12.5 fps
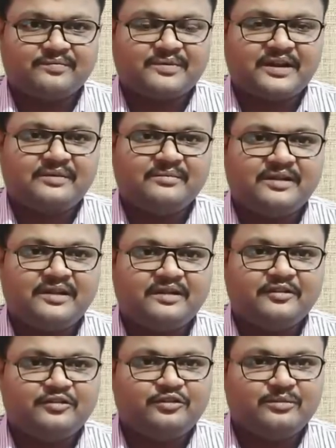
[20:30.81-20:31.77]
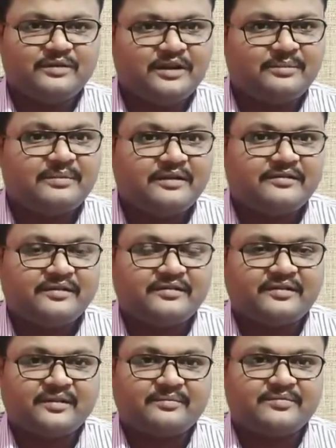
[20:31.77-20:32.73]
primary consumer remains the
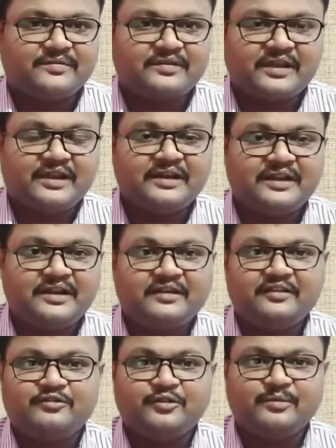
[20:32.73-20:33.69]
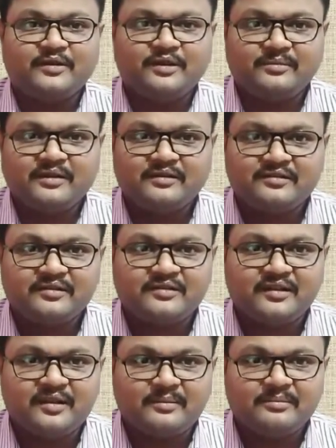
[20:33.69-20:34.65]
same, secondary consumer remains the
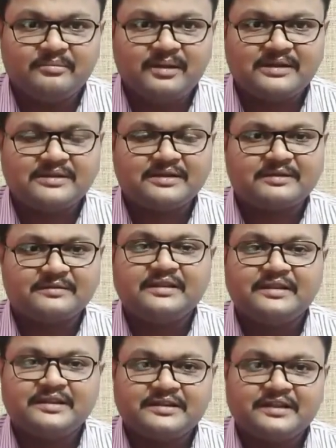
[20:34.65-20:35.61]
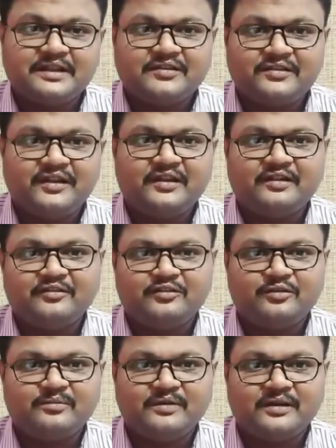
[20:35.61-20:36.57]
same, but the tertiary
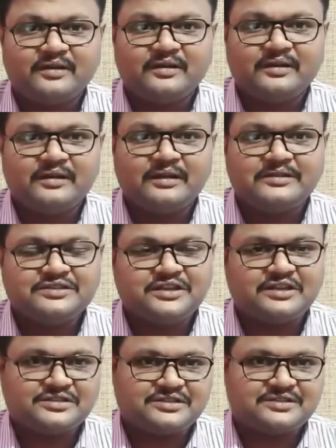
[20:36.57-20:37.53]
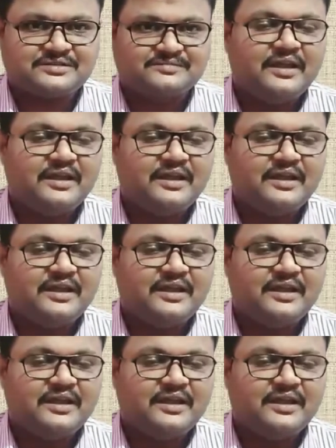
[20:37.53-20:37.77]
consumer changed.